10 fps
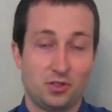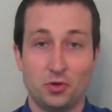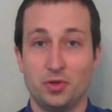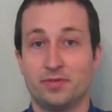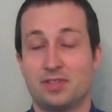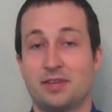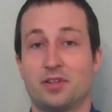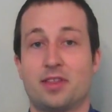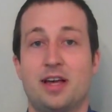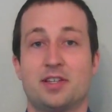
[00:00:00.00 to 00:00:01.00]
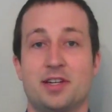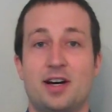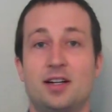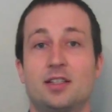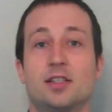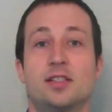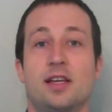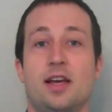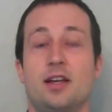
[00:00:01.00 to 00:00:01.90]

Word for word: tune of several thousand dollars